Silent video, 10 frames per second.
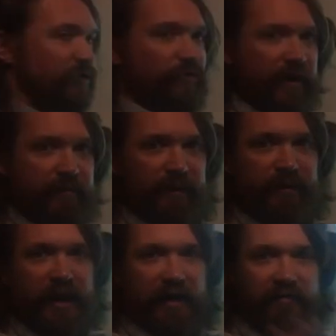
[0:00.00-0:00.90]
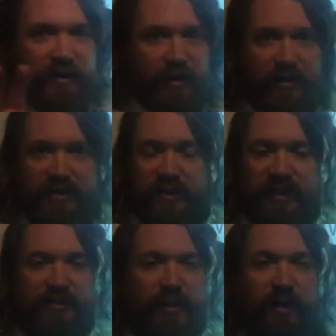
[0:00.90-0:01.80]
great Bill Nye video that's going to
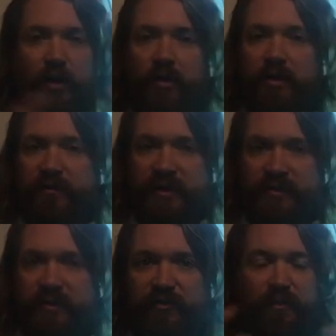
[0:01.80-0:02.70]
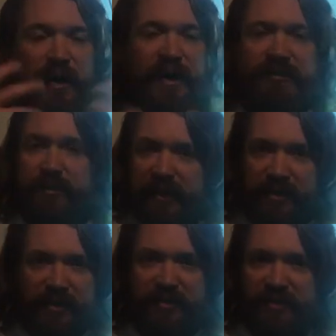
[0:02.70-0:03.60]
explain all of this. So if my
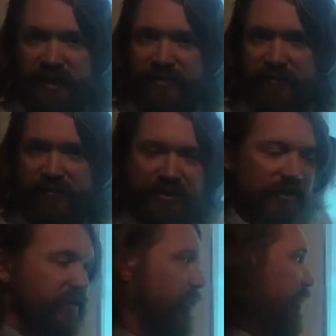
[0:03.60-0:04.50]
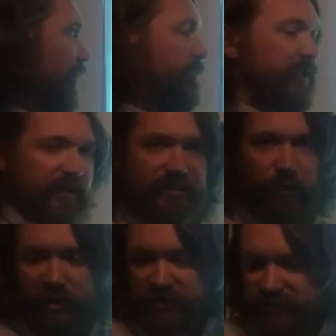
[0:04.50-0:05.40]
explanation is not sufficient, please
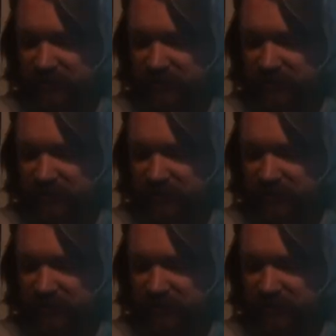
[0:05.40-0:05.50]
watch this